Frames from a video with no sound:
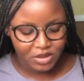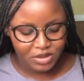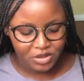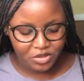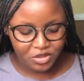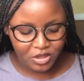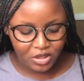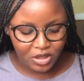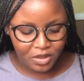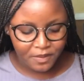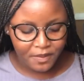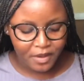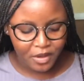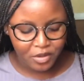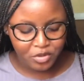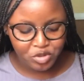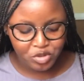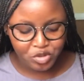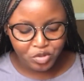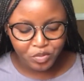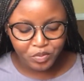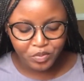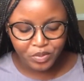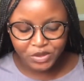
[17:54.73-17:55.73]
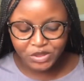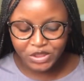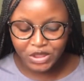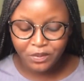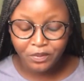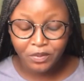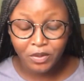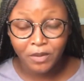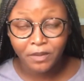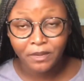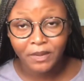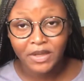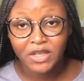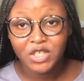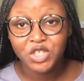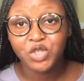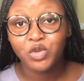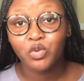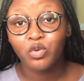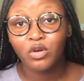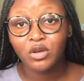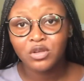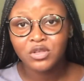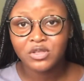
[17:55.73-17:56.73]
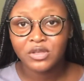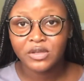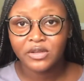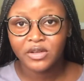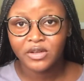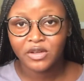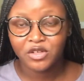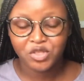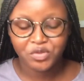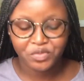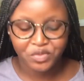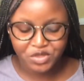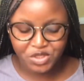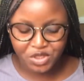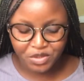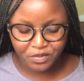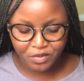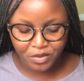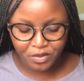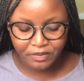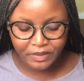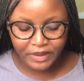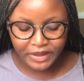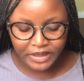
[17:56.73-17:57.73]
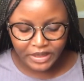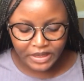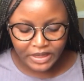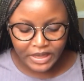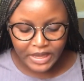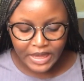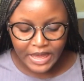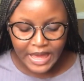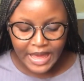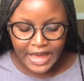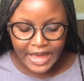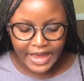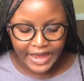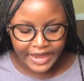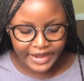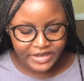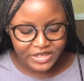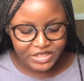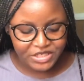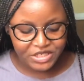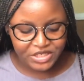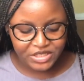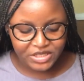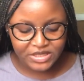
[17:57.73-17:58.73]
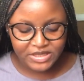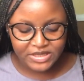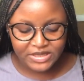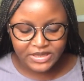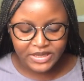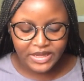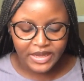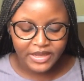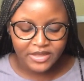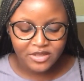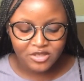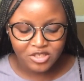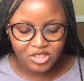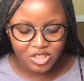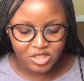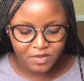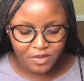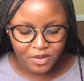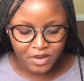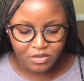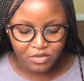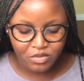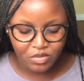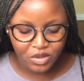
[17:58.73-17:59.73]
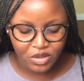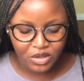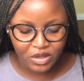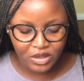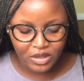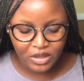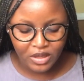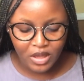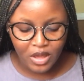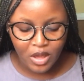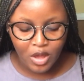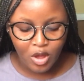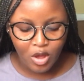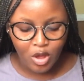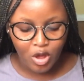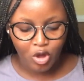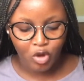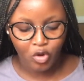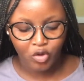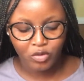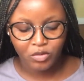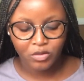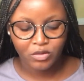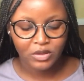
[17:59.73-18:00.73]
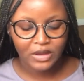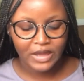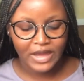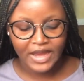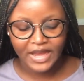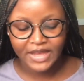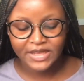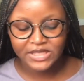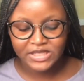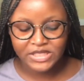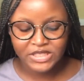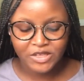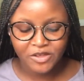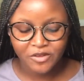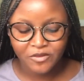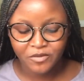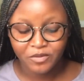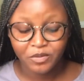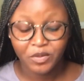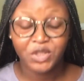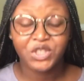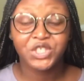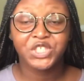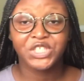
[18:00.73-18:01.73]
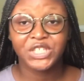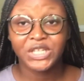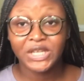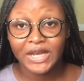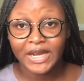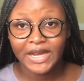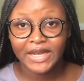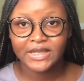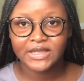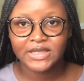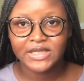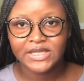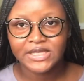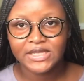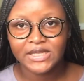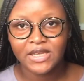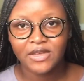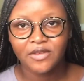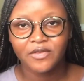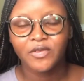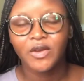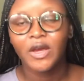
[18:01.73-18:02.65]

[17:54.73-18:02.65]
talked about to budget properly. She wants to learn how to budget properly, and she's scared to spend money on herself, but she can save.